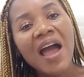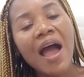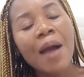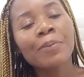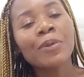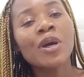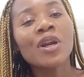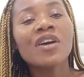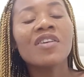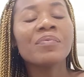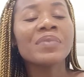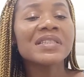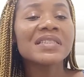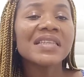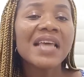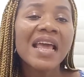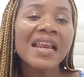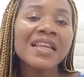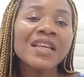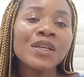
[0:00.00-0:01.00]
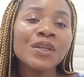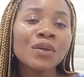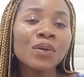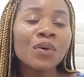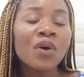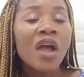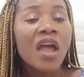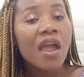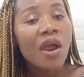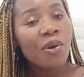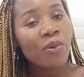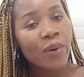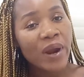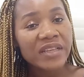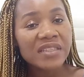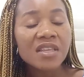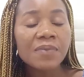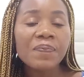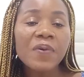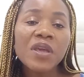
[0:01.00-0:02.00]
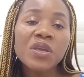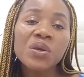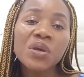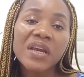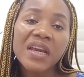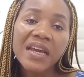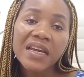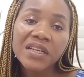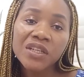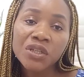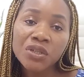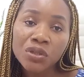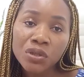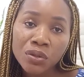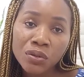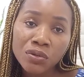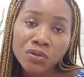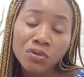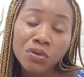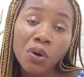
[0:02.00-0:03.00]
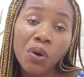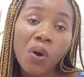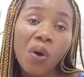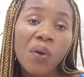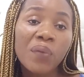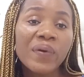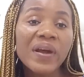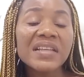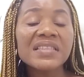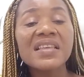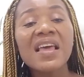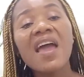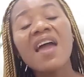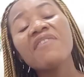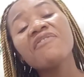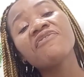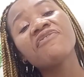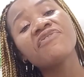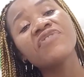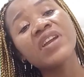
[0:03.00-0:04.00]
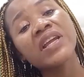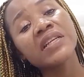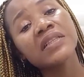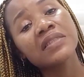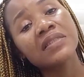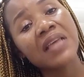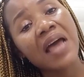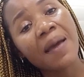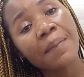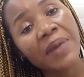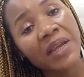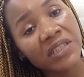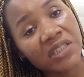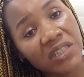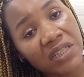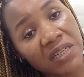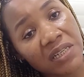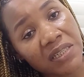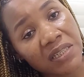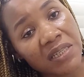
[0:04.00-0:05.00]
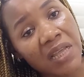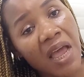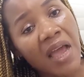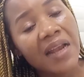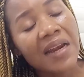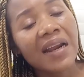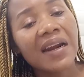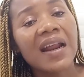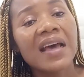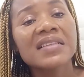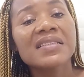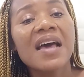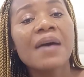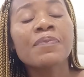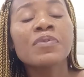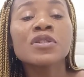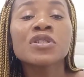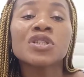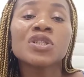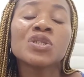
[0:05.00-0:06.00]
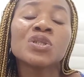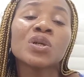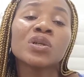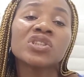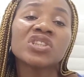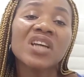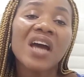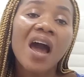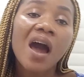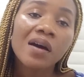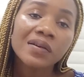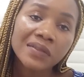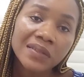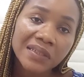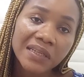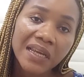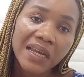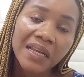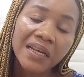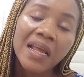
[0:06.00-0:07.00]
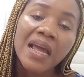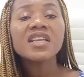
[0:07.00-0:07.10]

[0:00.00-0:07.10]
I'm gonna be telling you a recipe you can use to correct every damages that has happened to your child's skin.